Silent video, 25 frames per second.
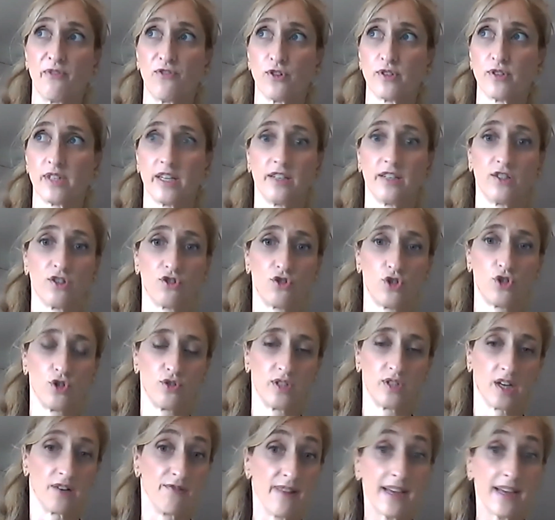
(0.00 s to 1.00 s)
for centres to
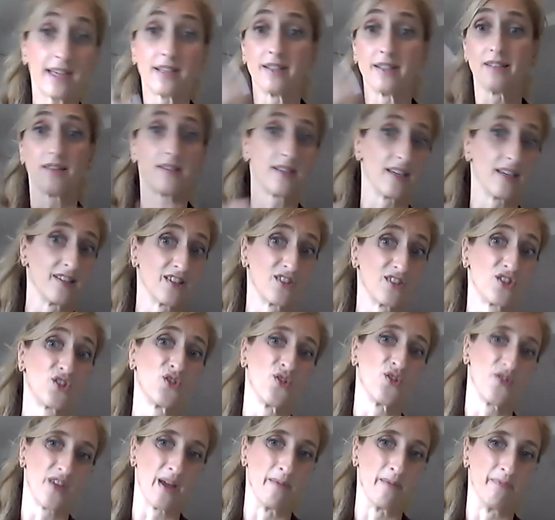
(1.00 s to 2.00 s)
directly send it to
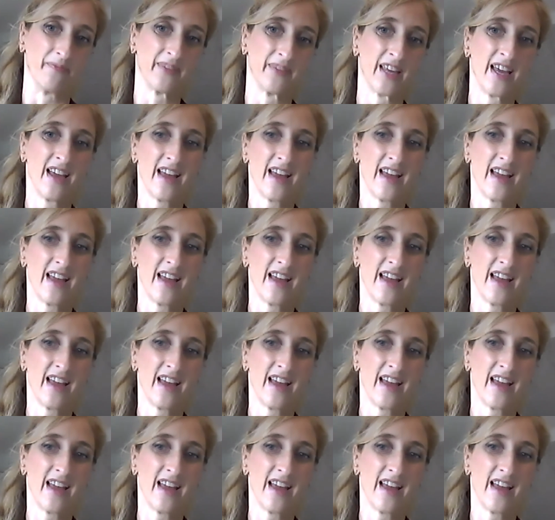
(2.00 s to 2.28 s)
them.